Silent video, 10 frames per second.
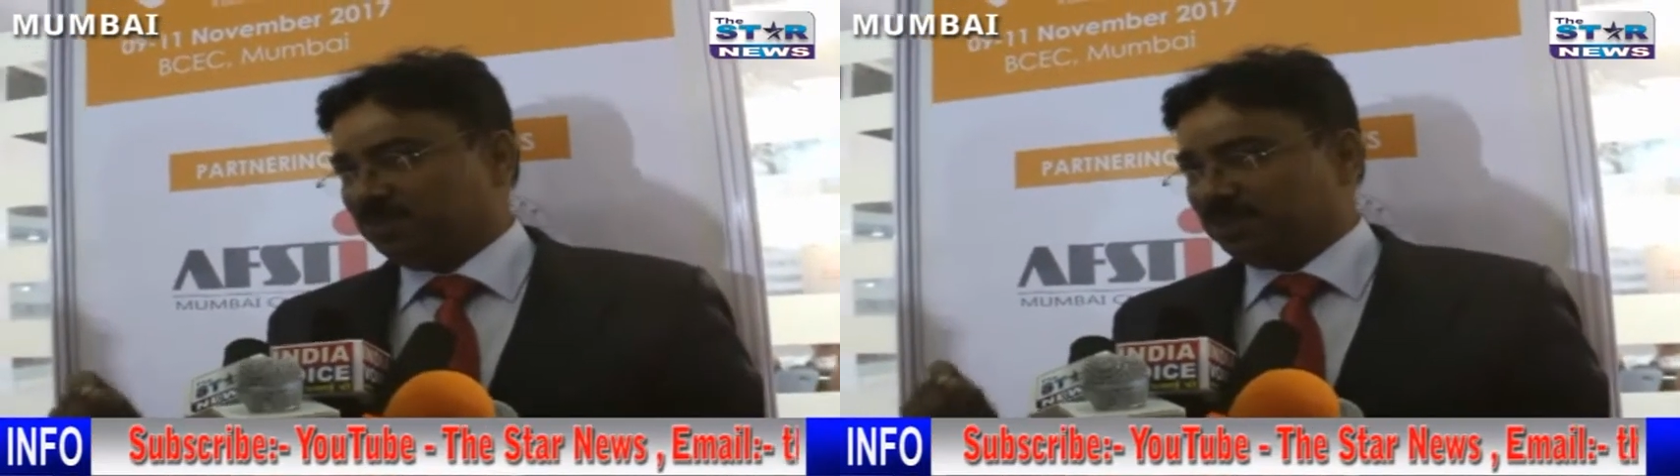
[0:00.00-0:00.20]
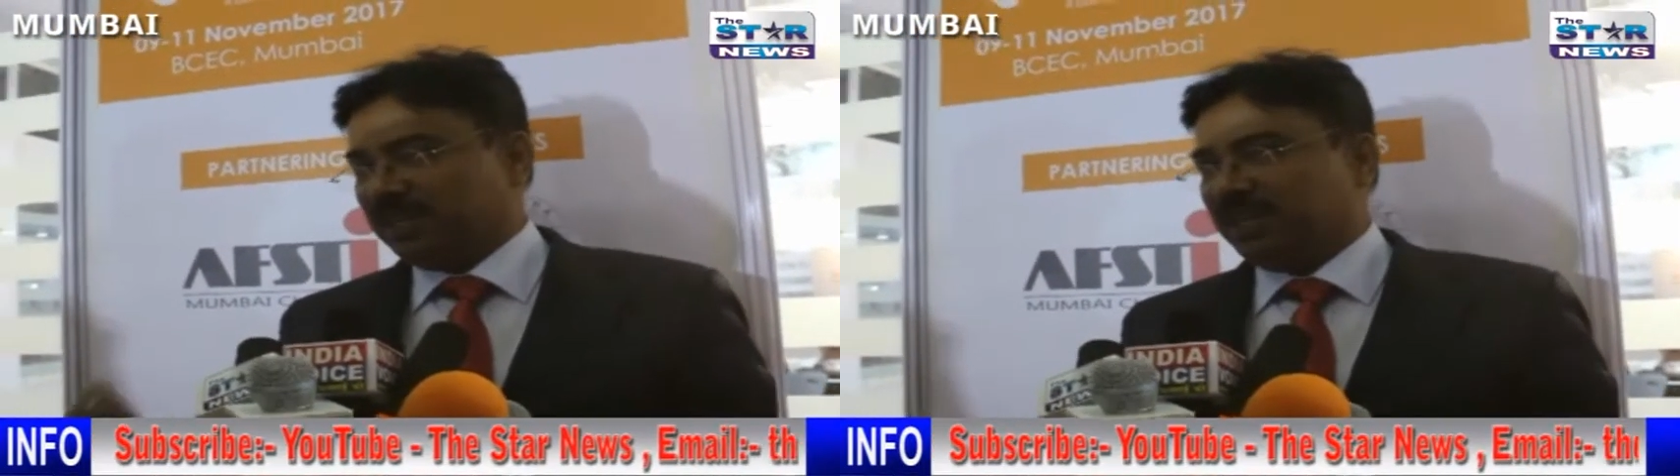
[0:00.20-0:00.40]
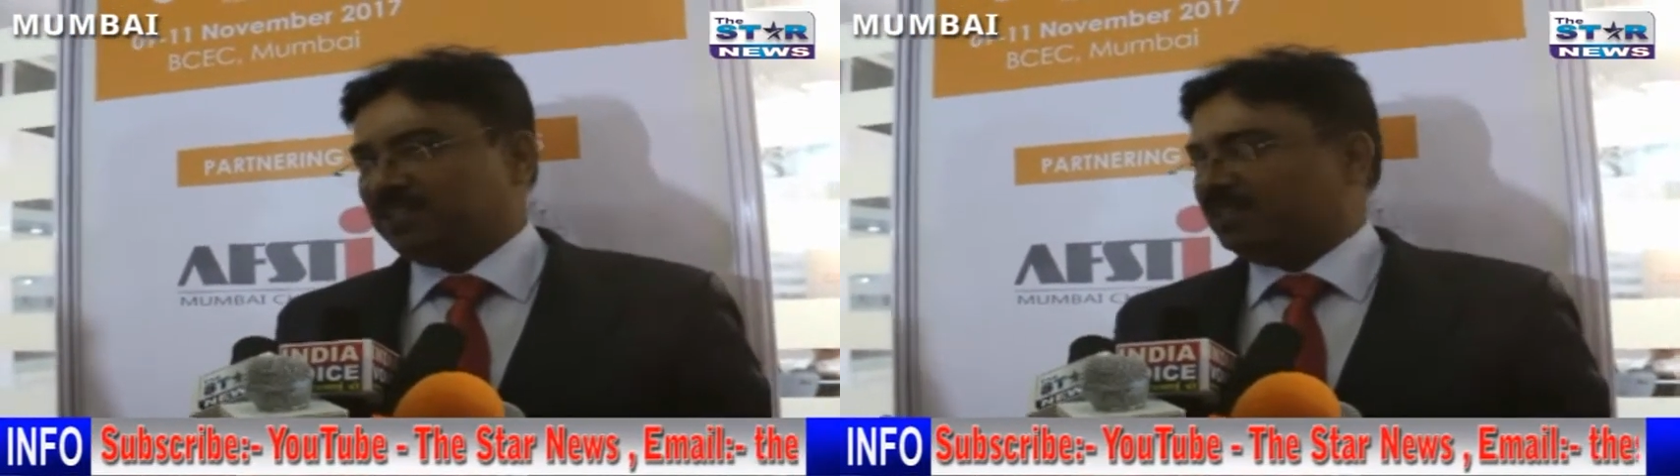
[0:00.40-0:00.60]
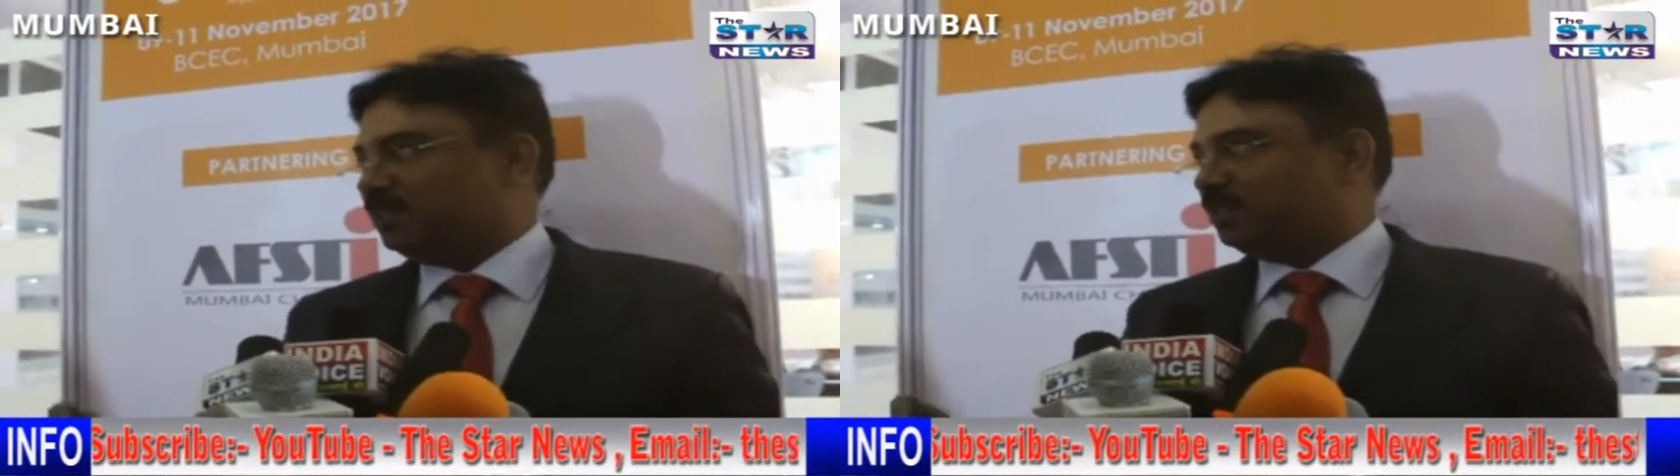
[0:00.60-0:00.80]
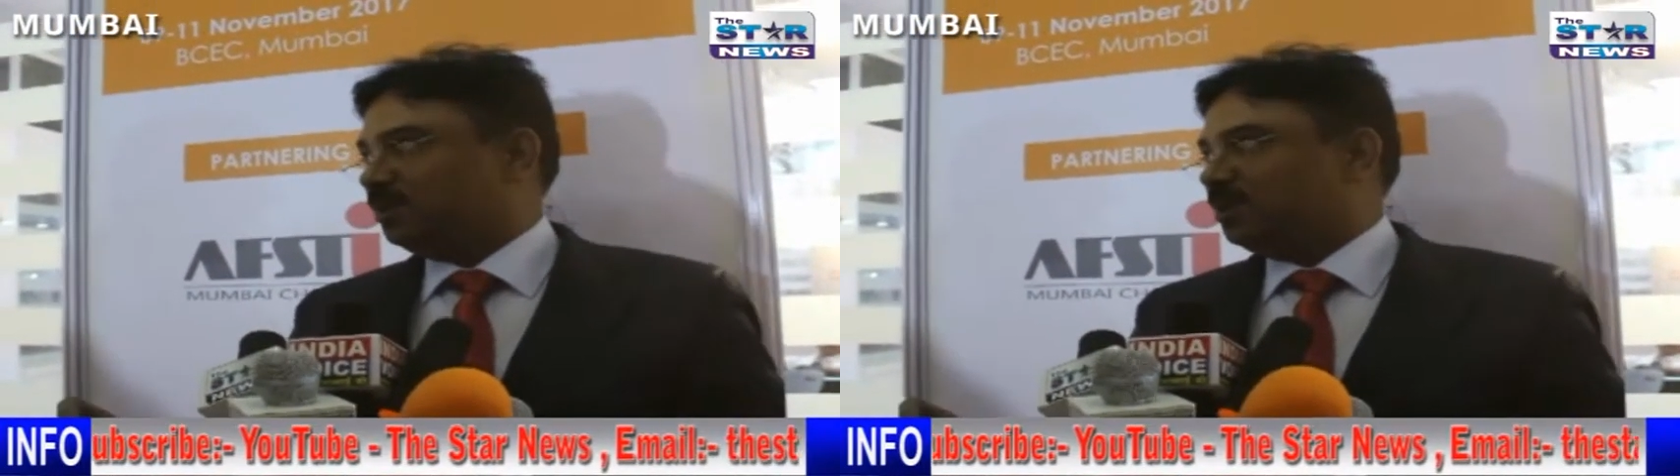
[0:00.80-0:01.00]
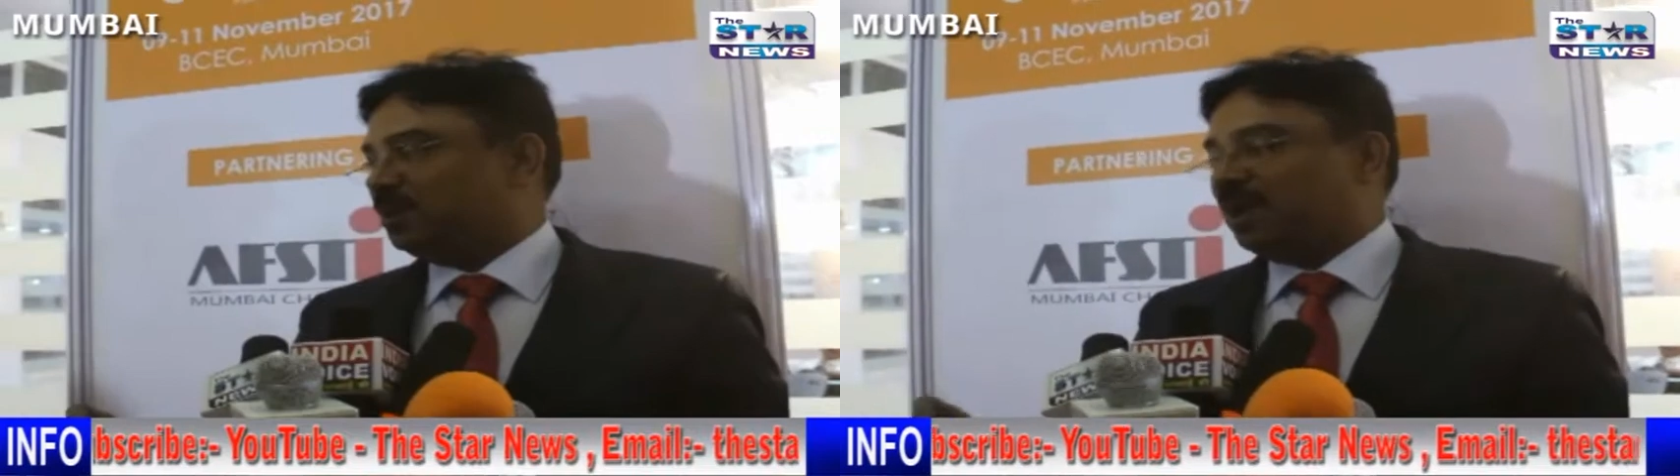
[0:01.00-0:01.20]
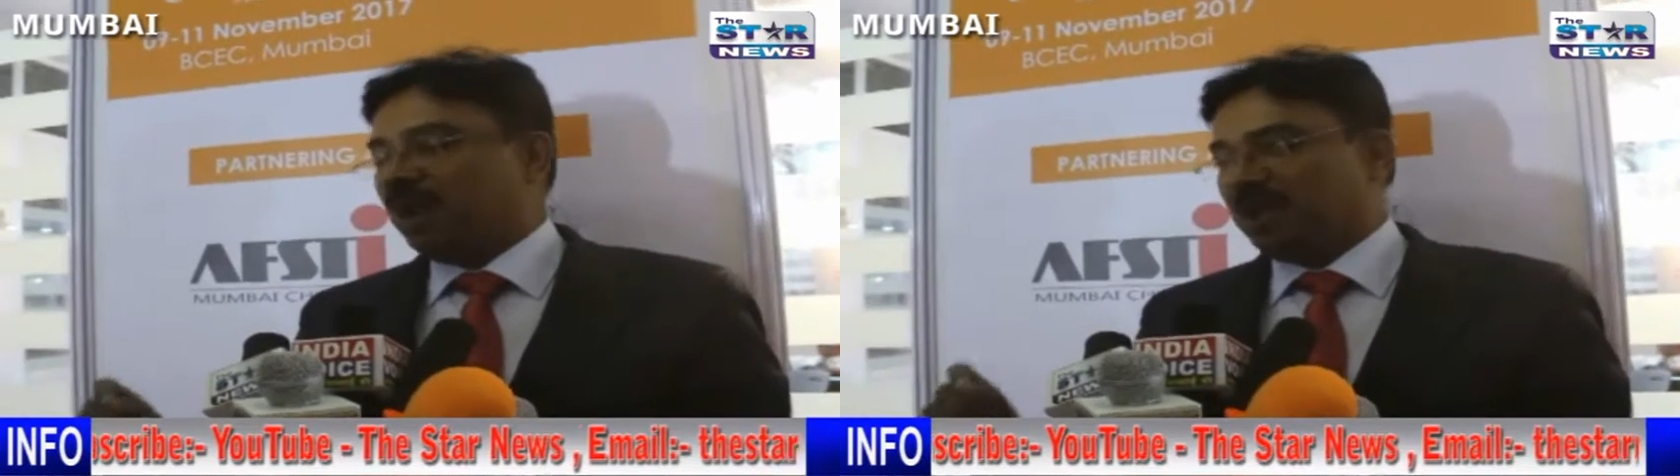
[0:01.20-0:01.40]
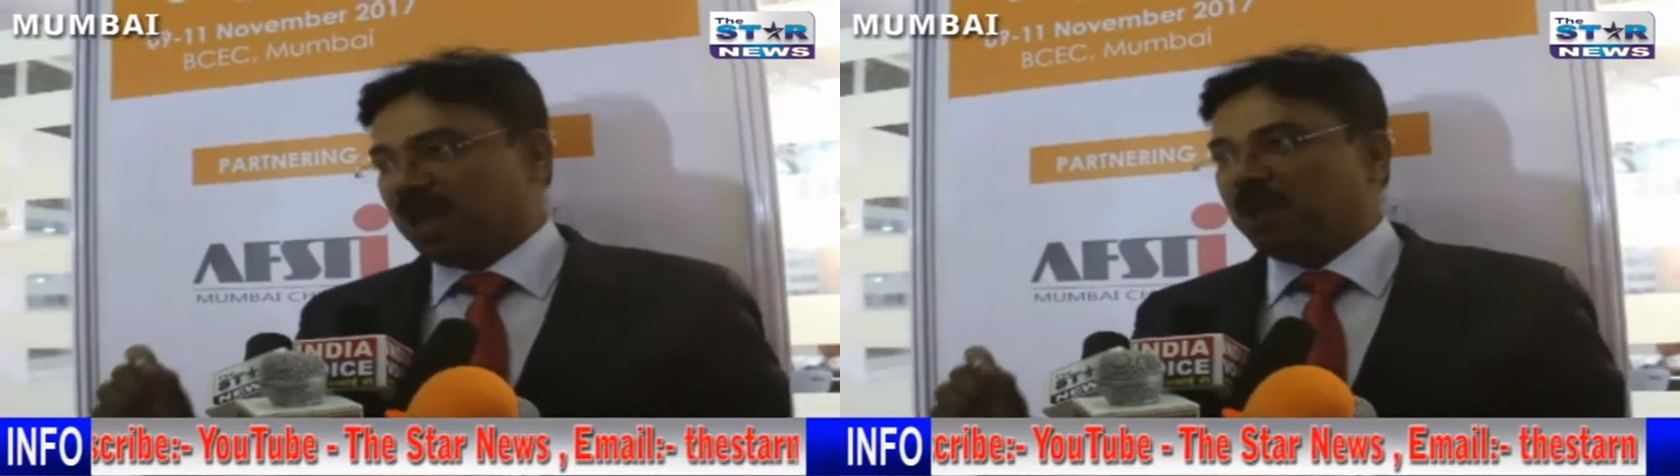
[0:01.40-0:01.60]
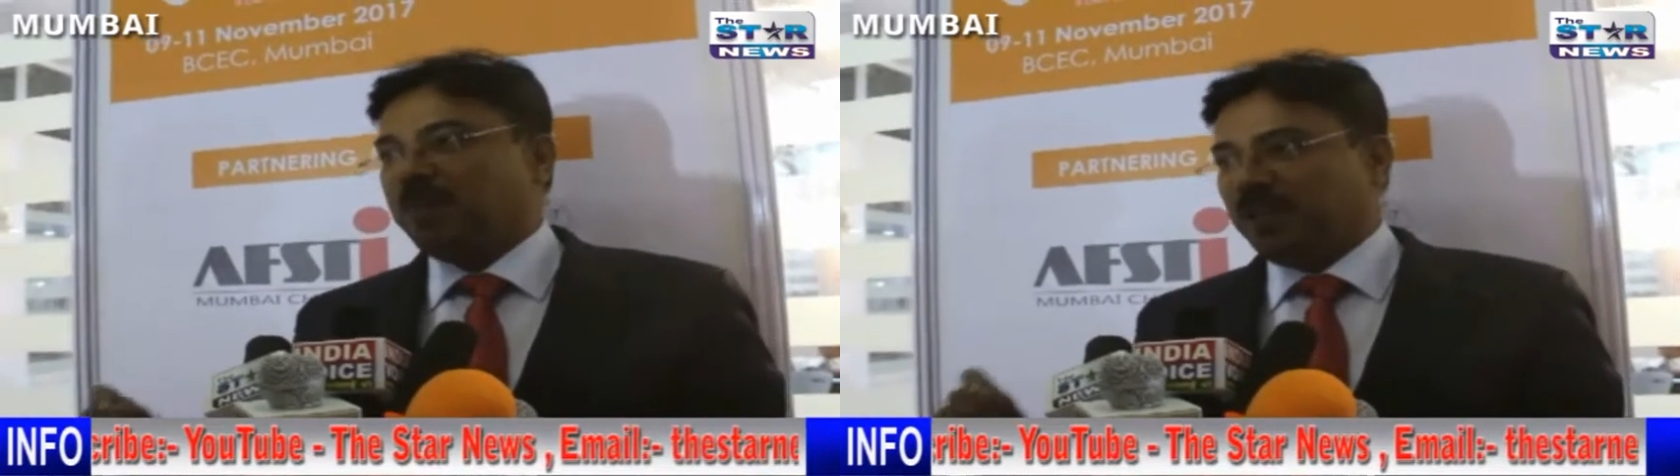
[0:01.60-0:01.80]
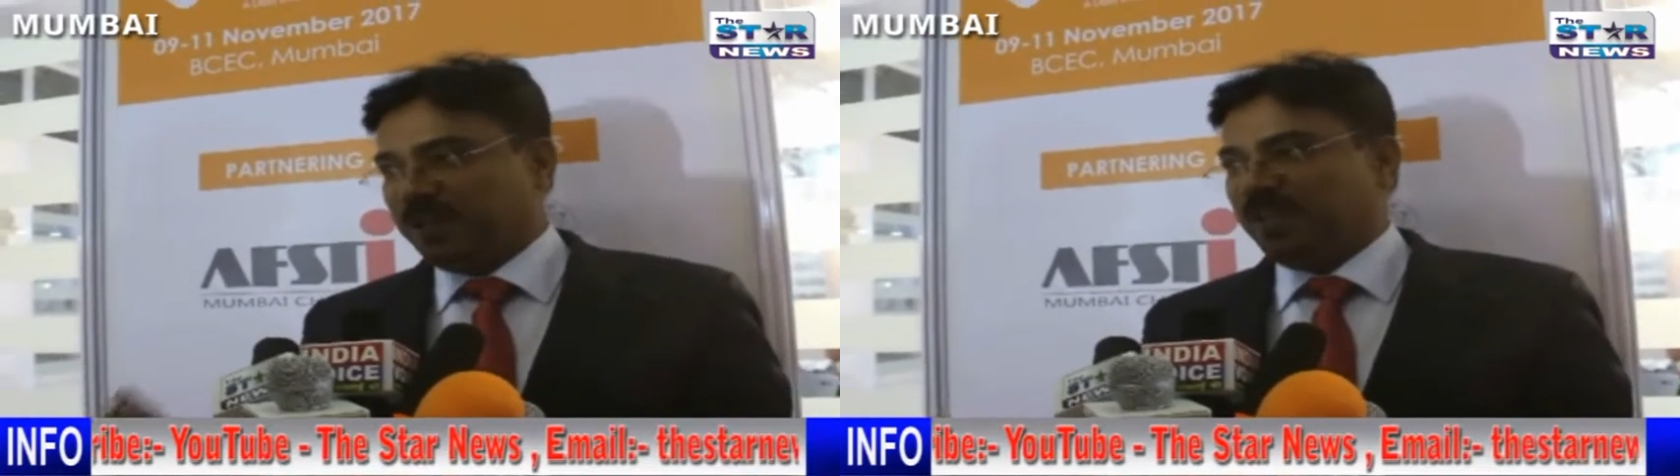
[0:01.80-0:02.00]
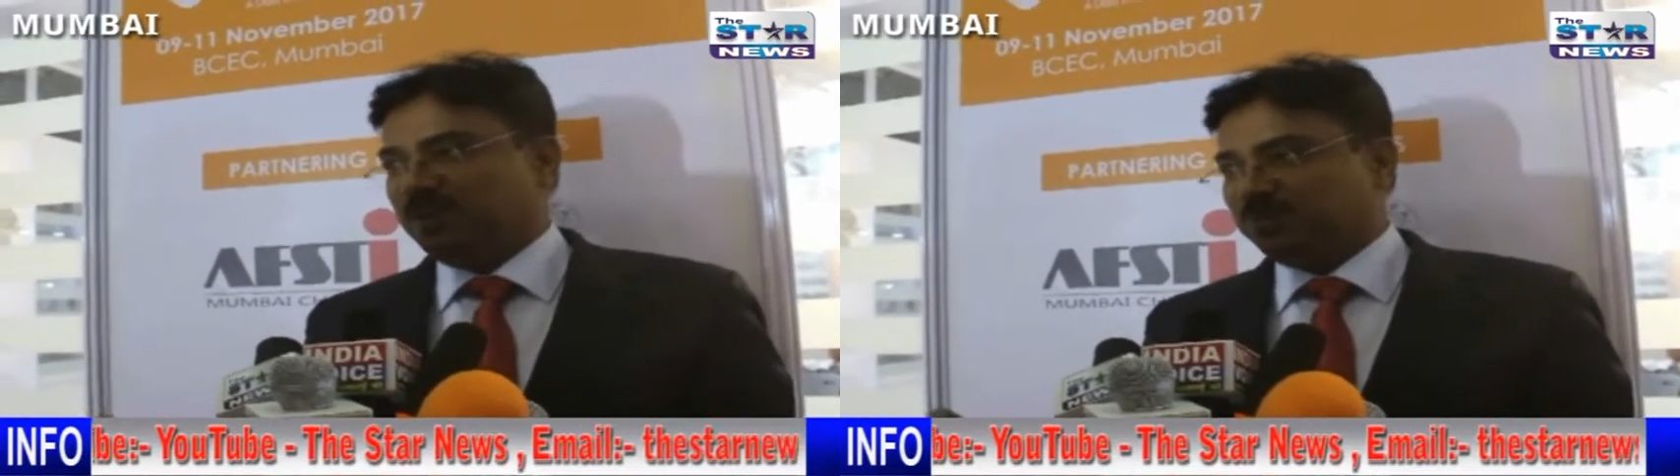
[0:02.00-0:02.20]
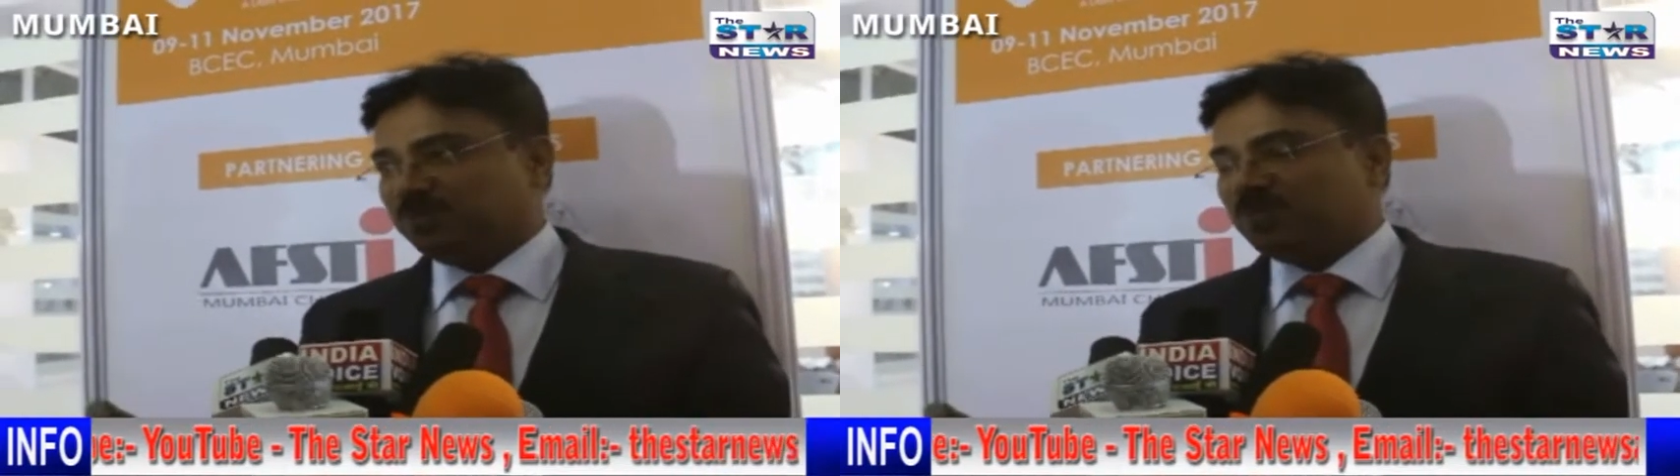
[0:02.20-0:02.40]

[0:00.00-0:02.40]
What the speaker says: citizens and happy India.